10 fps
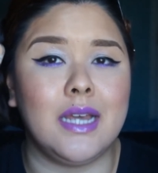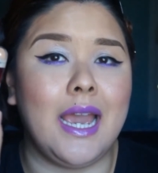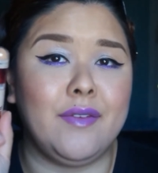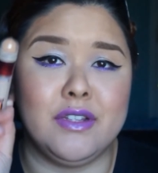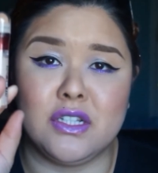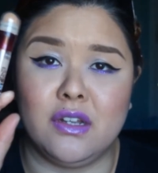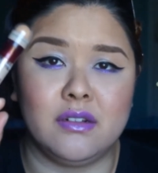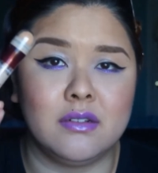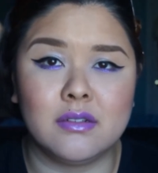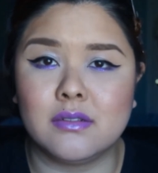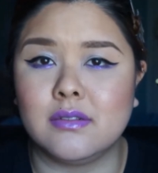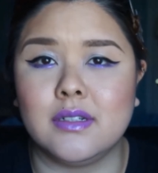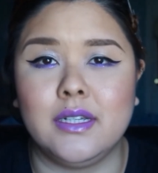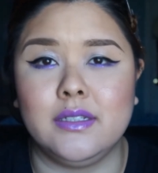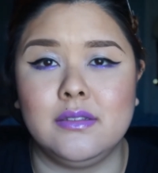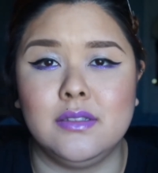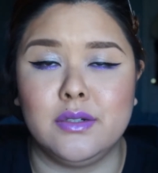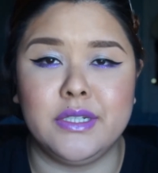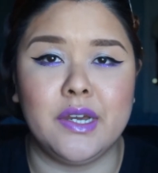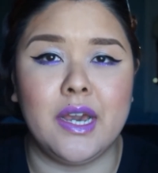I have this on. I
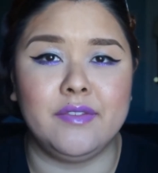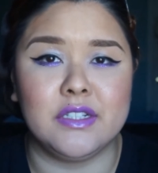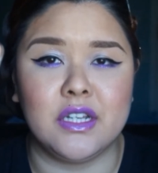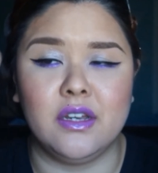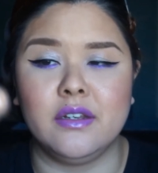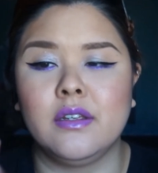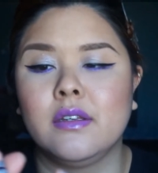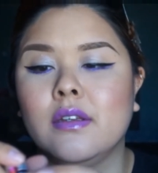no doubt have this on.